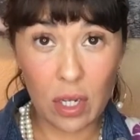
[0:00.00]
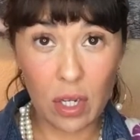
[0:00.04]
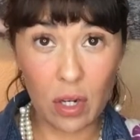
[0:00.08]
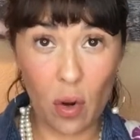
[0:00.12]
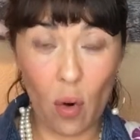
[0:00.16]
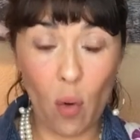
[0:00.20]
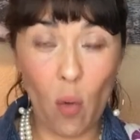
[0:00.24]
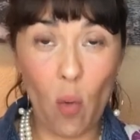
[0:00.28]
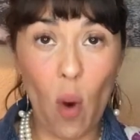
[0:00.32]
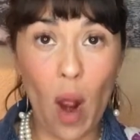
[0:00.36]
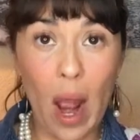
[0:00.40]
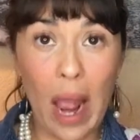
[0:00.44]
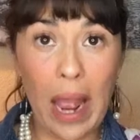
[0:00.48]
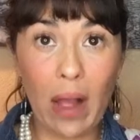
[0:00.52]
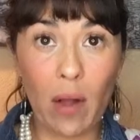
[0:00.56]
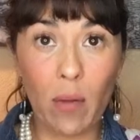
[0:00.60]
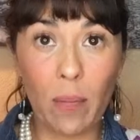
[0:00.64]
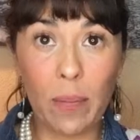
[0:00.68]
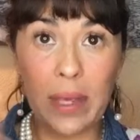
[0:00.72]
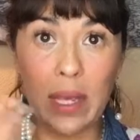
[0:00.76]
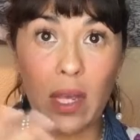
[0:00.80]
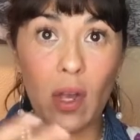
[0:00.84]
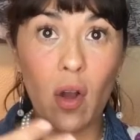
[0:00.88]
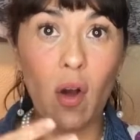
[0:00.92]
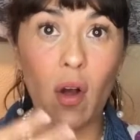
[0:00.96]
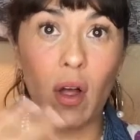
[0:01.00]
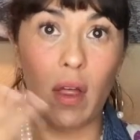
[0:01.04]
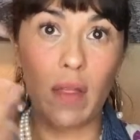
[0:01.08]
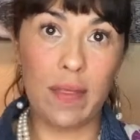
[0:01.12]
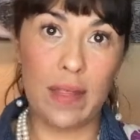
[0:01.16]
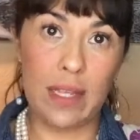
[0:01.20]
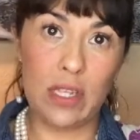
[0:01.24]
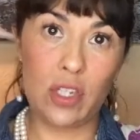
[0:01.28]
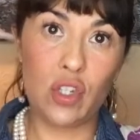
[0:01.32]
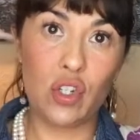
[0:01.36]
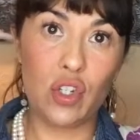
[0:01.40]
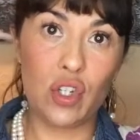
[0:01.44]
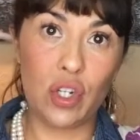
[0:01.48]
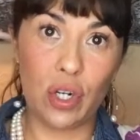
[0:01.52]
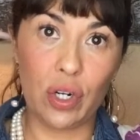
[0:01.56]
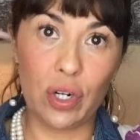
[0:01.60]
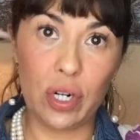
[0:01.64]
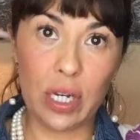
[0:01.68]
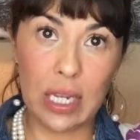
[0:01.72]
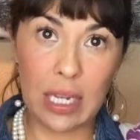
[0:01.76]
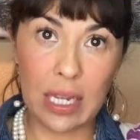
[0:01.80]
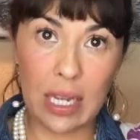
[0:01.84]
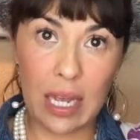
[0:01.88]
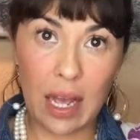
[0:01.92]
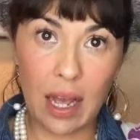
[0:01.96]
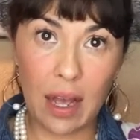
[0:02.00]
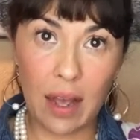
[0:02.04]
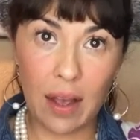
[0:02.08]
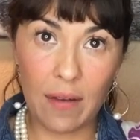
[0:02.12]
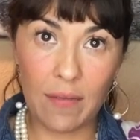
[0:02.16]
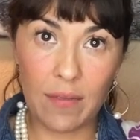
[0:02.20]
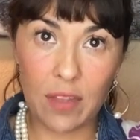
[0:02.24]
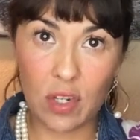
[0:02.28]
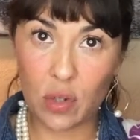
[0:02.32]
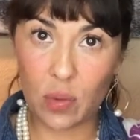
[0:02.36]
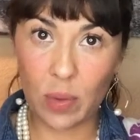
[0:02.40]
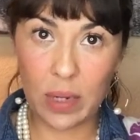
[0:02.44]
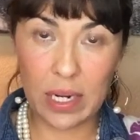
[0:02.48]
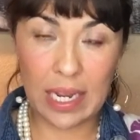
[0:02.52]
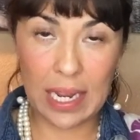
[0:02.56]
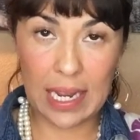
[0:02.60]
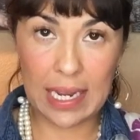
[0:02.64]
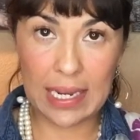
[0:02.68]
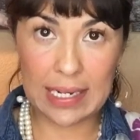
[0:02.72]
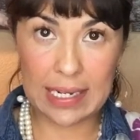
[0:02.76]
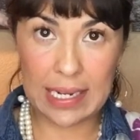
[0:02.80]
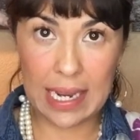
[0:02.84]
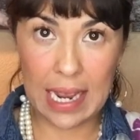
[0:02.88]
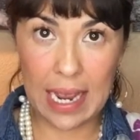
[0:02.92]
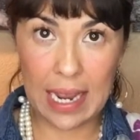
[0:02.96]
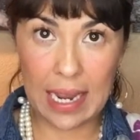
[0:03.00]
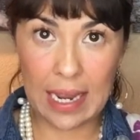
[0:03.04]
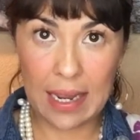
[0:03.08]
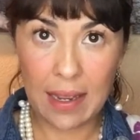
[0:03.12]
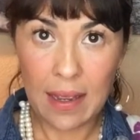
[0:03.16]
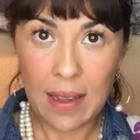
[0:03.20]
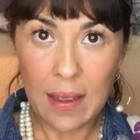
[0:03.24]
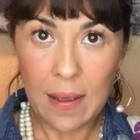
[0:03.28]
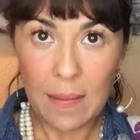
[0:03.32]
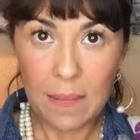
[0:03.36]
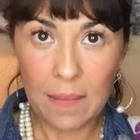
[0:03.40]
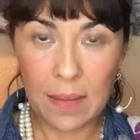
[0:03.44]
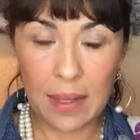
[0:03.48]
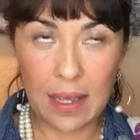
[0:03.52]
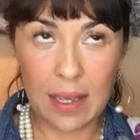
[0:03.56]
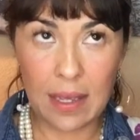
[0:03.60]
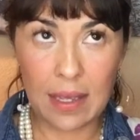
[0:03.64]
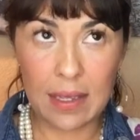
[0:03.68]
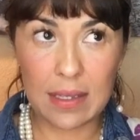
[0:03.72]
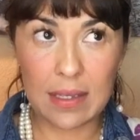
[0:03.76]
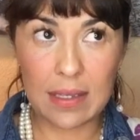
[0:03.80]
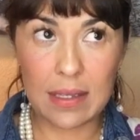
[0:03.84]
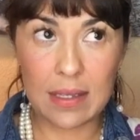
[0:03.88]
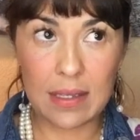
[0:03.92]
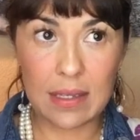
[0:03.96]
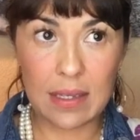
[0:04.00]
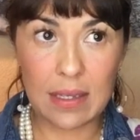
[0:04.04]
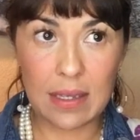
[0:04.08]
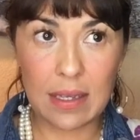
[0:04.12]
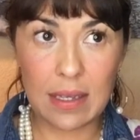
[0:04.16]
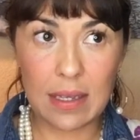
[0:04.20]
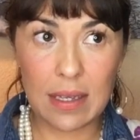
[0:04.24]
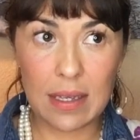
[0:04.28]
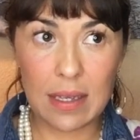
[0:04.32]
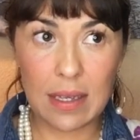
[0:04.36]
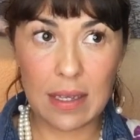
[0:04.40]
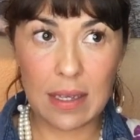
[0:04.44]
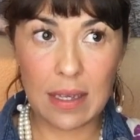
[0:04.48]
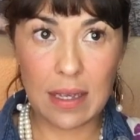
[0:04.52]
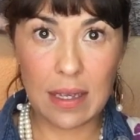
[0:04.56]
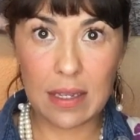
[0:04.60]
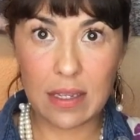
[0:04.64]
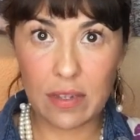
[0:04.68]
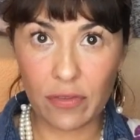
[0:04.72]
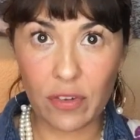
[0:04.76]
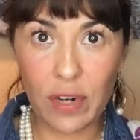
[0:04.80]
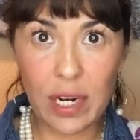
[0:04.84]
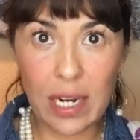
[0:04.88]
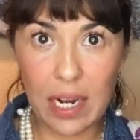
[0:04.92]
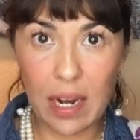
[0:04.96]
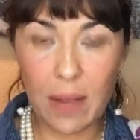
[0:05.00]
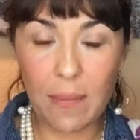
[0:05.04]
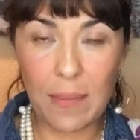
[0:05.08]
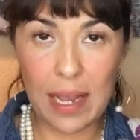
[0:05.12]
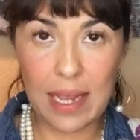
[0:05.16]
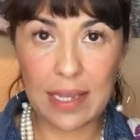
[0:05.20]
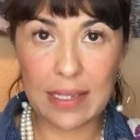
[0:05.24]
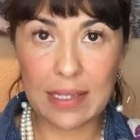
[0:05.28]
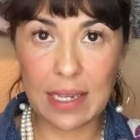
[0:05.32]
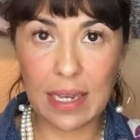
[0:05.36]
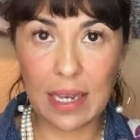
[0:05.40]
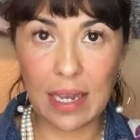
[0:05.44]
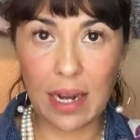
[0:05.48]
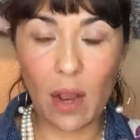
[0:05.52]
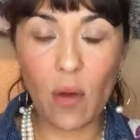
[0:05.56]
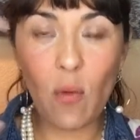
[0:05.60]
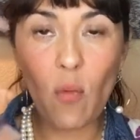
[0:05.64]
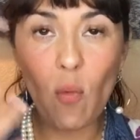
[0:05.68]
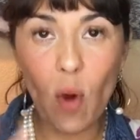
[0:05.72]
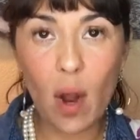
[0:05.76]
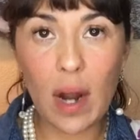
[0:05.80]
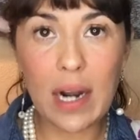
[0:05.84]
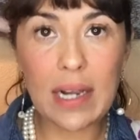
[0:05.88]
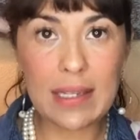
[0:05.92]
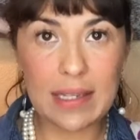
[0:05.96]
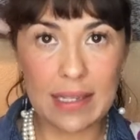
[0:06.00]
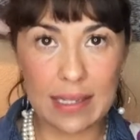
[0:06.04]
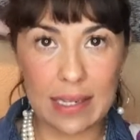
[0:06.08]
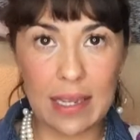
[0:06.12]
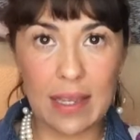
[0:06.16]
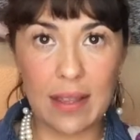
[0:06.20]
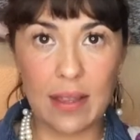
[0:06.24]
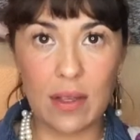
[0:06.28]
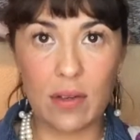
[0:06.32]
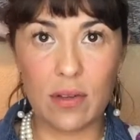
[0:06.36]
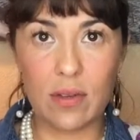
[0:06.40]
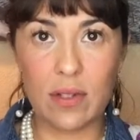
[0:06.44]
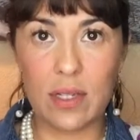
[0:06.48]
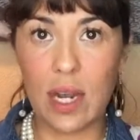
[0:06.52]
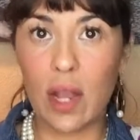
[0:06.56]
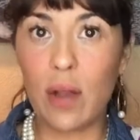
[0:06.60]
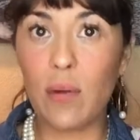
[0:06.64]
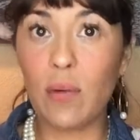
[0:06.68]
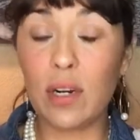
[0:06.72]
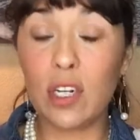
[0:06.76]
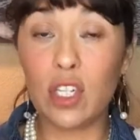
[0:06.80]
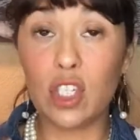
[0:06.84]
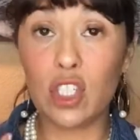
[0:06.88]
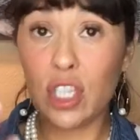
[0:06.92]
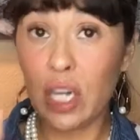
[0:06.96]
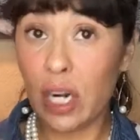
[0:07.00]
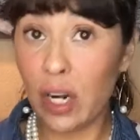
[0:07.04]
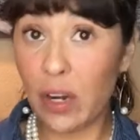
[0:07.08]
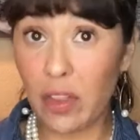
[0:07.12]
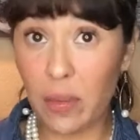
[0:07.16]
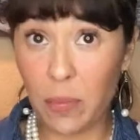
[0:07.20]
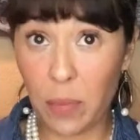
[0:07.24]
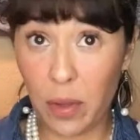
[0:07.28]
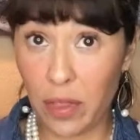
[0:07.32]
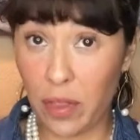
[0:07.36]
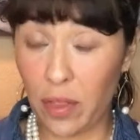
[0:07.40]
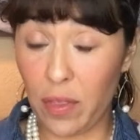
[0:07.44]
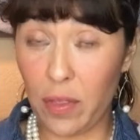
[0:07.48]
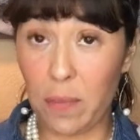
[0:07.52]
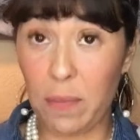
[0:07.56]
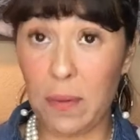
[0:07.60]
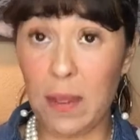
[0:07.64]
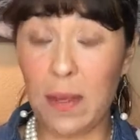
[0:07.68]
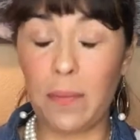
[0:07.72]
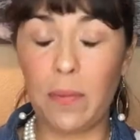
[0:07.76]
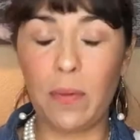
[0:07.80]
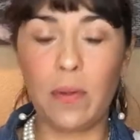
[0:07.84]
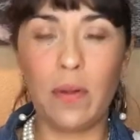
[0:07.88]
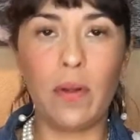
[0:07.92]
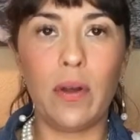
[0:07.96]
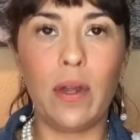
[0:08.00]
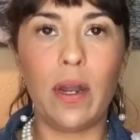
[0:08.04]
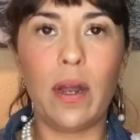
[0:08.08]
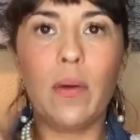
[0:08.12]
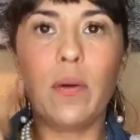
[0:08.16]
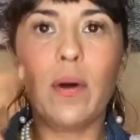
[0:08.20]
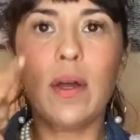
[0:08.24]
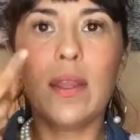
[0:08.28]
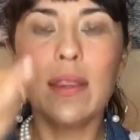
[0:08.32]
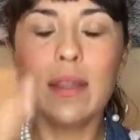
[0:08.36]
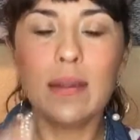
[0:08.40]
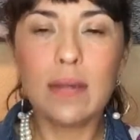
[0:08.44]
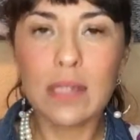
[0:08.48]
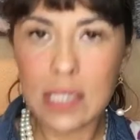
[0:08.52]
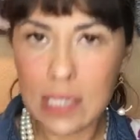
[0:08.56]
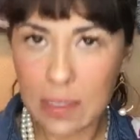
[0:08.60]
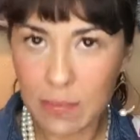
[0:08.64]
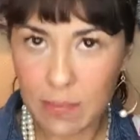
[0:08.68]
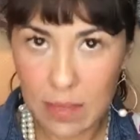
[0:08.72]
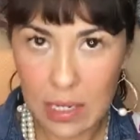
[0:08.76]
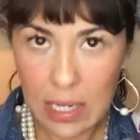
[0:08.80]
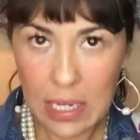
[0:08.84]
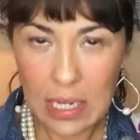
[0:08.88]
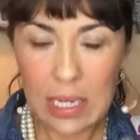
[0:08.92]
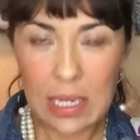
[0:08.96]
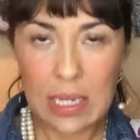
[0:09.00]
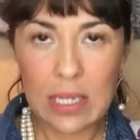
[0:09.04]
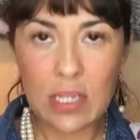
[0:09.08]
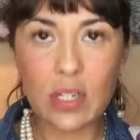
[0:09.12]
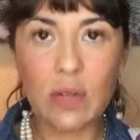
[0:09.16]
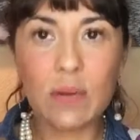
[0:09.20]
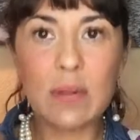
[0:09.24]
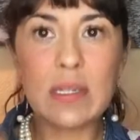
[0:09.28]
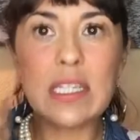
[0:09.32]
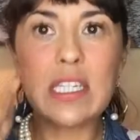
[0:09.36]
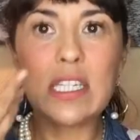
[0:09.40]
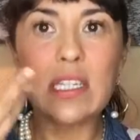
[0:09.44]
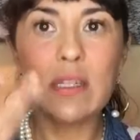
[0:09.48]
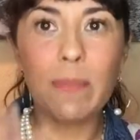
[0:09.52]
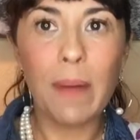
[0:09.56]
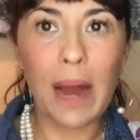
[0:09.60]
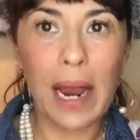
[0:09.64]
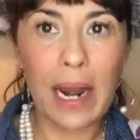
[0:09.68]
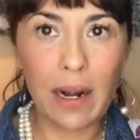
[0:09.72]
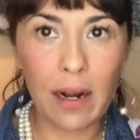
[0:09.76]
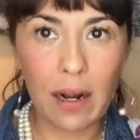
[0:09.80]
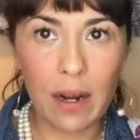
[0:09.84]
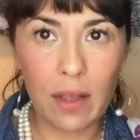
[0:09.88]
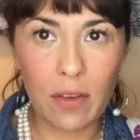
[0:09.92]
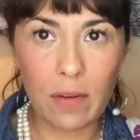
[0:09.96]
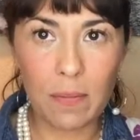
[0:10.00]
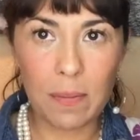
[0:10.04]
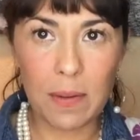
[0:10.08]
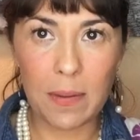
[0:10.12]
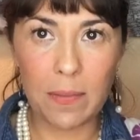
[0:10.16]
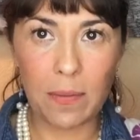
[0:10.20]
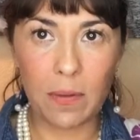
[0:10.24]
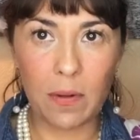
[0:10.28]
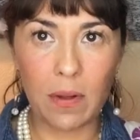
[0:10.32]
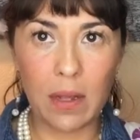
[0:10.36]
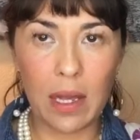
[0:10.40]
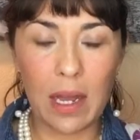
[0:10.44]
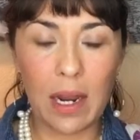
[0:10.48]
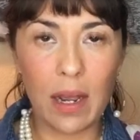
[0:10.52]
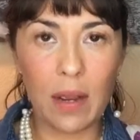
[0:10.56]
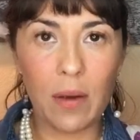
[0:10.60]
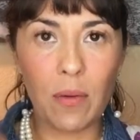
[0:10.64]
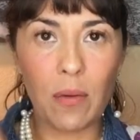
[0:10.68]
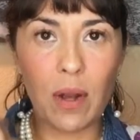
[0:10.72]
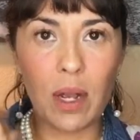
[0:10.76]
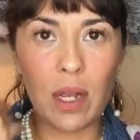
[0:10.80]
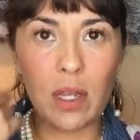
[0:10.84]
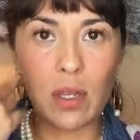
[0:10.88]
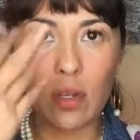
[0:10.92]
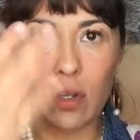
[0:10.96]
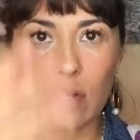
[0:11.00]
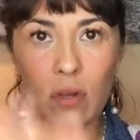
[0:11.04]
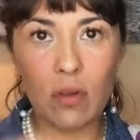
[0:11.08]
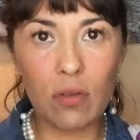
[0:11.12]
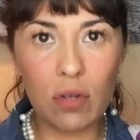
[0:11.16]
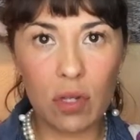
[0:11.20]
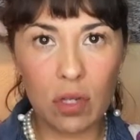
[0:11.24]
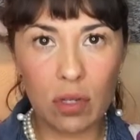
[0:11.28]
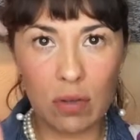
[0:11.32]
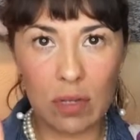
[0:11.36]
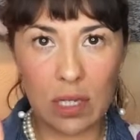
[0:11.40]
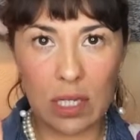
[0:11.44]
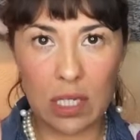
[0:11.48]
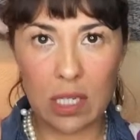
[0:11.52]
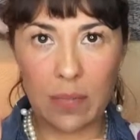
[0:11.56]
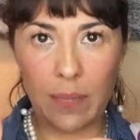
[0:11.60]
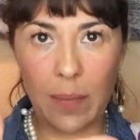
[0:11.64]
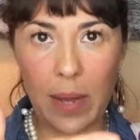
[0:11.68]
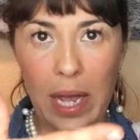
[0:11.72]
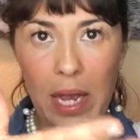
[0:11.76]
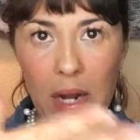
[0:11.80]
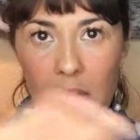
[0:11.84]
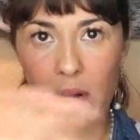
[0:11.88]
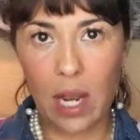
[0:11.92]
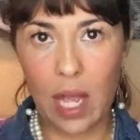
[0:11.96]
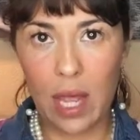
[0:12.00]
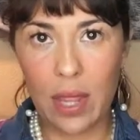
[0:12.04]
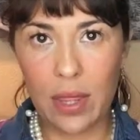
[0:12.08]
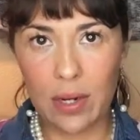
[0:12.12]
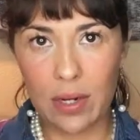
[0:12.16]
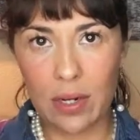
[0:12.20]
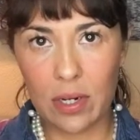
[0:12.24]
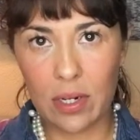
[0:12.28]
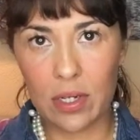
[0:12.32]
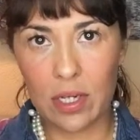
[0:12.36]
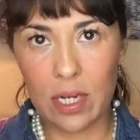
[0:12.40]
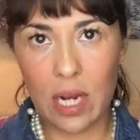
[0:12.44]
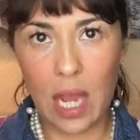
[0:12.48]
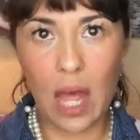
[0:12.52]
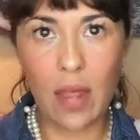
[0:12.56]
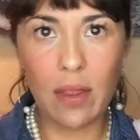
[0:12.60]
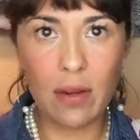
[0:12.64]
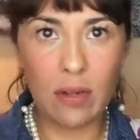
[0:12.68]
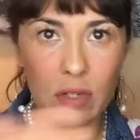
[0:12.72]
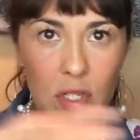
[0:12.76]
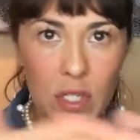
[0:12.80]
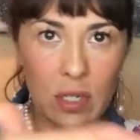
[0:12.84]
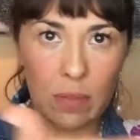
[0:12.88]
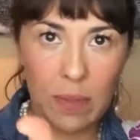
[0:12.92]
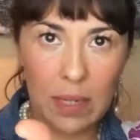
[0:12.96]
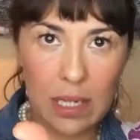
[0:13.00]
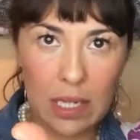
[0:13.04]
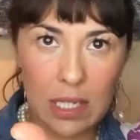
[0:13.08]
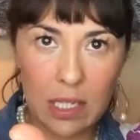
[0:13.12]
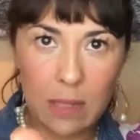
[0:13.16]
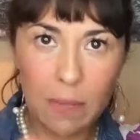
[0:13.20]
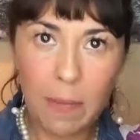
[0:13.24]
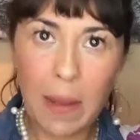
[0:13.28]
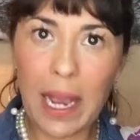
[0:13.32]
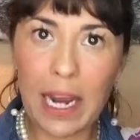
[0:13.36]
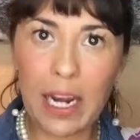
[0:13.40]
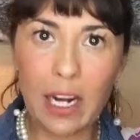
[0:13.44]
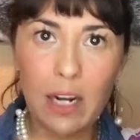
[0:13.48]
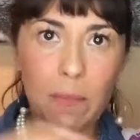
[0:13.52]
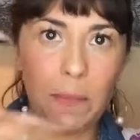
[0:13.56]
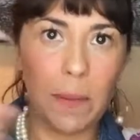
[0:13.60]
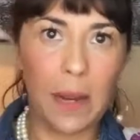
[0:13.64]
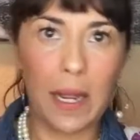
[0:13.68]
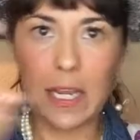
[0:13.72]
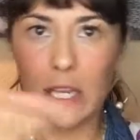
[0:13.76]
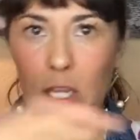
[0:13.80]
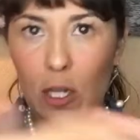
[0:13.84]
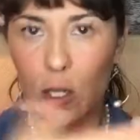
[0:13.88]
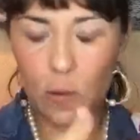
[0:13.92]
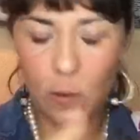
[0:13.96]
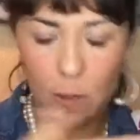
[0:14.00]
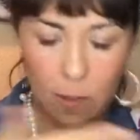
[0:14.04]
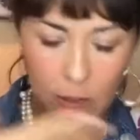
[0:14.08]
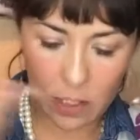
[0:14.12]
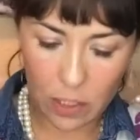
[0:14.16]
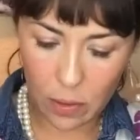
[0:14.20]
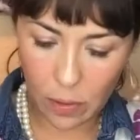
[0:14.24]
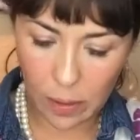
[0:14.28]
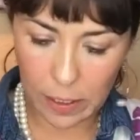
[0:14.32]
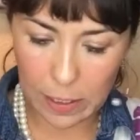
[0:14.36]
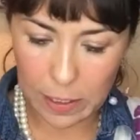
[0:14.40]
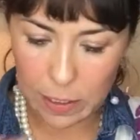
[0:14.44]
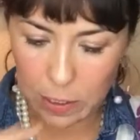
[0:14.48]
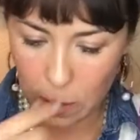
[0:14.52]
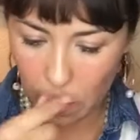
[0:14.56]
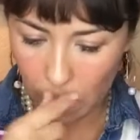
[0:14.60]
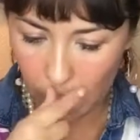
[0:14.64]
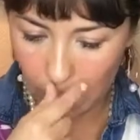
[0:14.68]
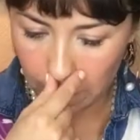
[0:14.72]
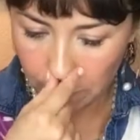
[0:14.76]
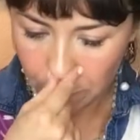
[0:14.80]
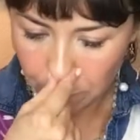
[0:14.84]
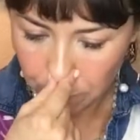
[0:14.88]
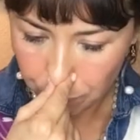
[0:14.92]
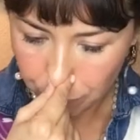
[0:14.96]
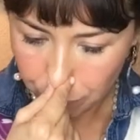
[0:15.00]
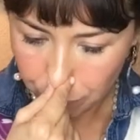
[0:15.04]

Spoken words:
while being on this journey of the 28-day, because it's freaking amazing, and I want to see those, and I want to share them with other people, and I want them to inspire other people, and I want you to inspire others, and others to be inspired by you, and so on and so on.